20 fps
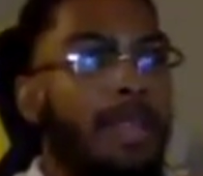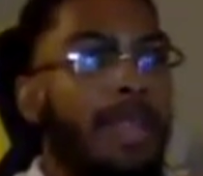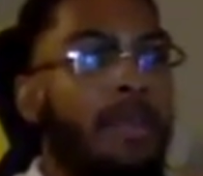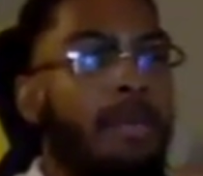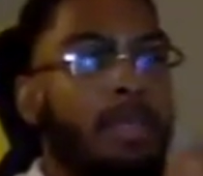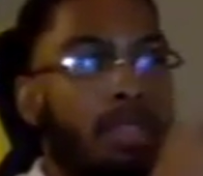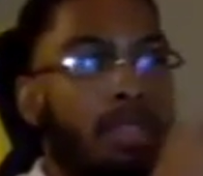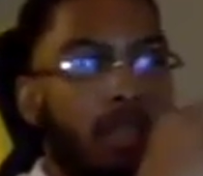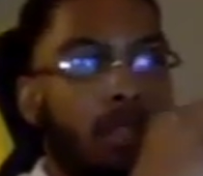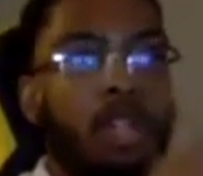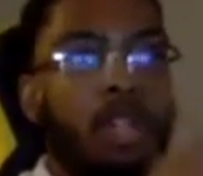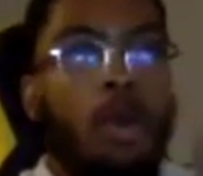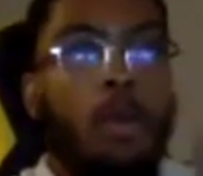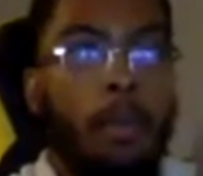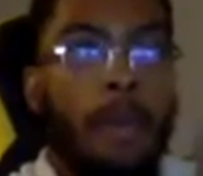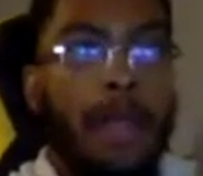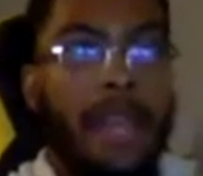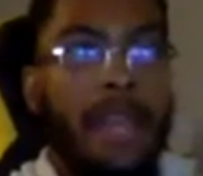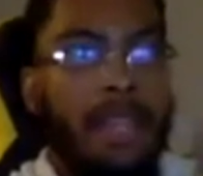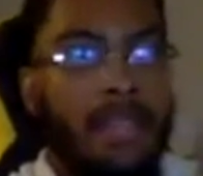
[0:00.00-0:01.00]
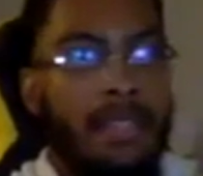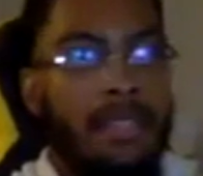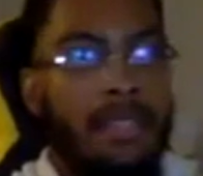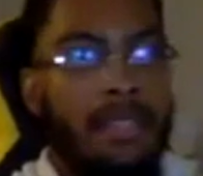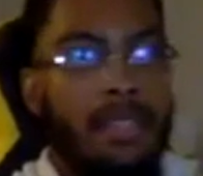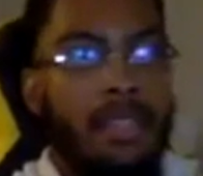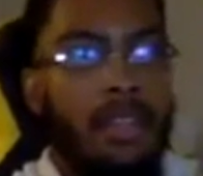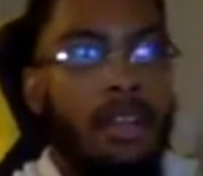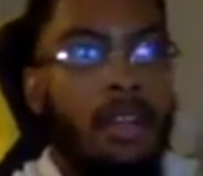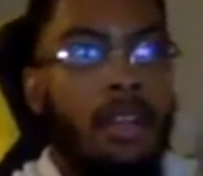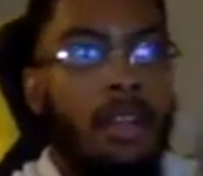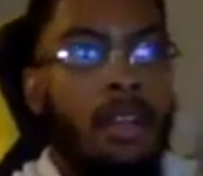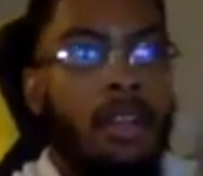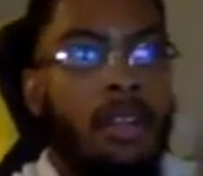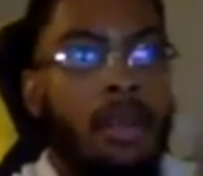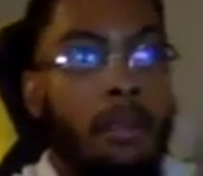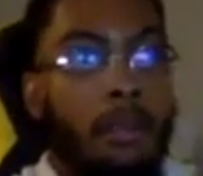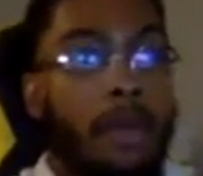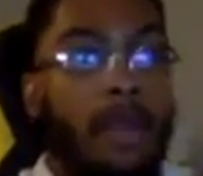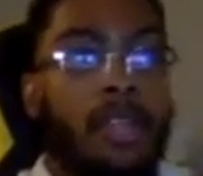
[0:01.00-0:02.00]
it was slow paced
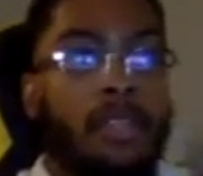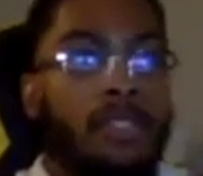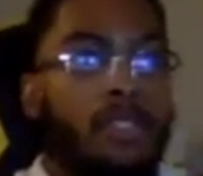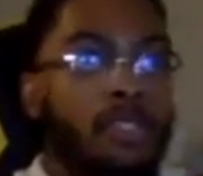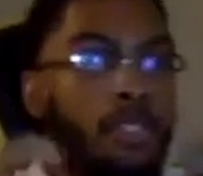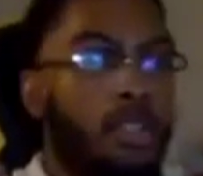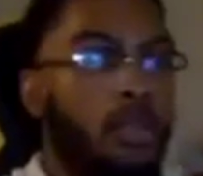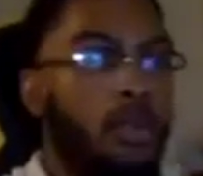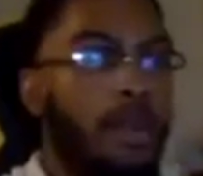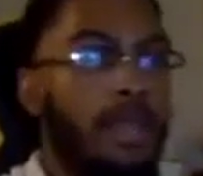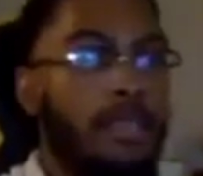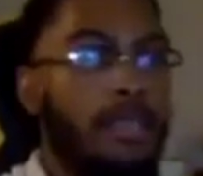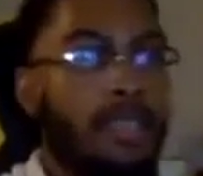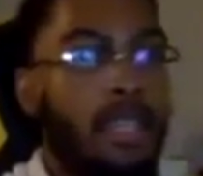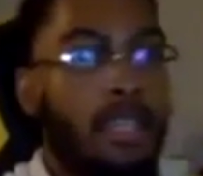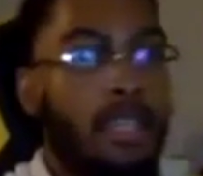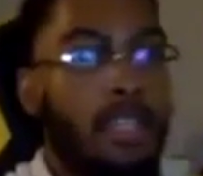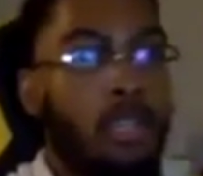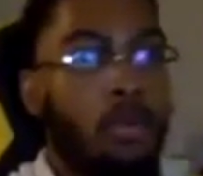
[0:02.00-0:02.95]
compared to USA.